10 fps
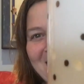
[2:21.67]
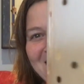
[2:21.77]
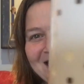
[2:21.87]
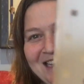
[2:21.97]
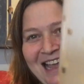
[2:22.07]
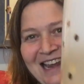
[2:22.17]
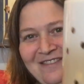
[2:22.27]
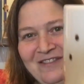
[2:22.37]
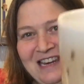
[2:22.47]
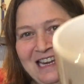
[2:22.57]
And it's kind
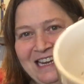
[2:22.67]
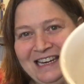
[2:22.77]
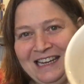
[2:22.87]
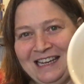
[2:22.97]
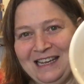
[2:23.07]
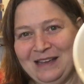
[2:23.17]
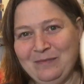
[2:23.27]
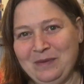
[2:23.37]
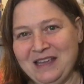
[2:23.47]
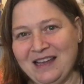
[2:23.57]
of neat
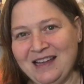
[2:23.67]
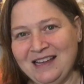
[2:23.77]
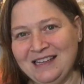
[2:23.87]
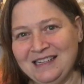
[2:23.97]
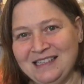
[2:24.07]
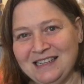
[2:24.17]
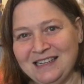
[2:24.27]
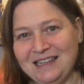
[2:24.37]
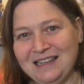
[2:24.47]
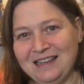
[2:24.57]
because
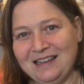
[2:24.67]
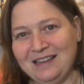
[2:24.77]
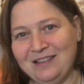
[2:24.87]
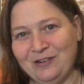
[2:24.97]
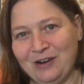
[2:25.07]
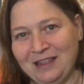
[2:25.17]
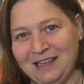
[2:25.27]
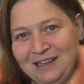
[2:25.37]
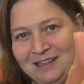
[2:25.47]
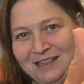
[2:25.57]
there are
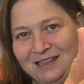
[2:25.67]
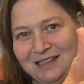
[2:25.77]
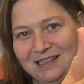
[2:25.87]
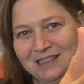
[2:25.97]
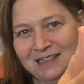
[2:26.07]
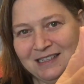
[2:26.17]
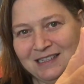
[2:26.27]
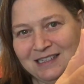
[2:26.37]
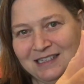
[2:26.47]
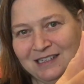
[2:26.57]
little
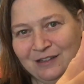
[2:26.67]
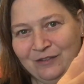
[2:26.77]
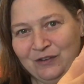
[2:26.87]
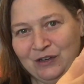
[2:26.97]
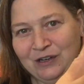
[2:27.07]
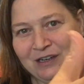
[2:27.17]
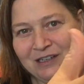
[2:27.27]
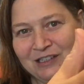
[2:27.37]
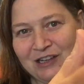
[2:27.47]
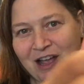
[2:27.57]
silver
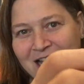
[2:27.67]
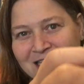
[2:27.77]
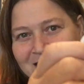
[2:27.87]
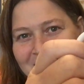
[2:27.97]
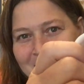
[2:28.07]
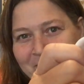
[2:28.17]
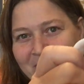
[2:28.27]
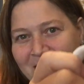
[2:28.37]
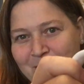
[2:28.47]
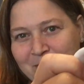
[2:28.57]
dots,
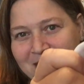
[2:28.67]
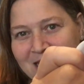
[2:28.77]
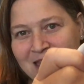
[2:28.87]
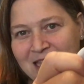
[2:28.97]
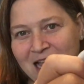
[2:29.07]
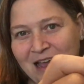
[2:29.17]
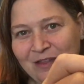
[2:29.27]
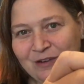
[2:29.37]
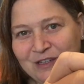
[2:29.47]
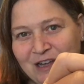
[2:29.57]
but then the
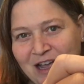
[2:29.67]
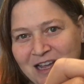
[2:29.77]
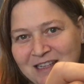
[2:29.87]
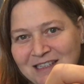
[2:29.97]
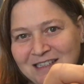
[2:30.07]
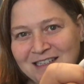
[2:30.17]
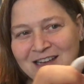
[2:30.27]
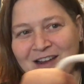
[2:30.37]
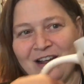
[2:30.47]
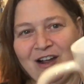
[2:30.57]
other dots
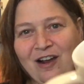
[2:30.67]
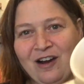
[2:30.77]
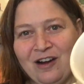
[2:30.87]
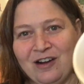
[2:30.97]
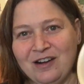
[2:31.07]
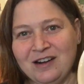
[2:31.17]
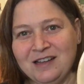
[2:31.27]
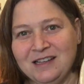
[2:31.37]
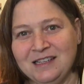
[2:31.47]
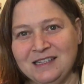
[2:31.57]
are
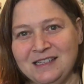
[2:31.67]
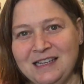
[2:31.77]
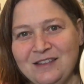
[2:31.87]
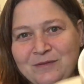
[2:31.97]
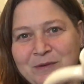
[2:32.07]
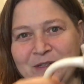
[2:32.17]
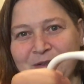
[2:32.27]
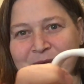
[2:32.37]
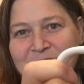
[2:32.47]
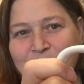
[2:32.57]
see-through. So
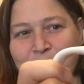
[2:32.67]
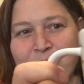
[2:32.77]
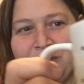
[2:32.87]
when you pour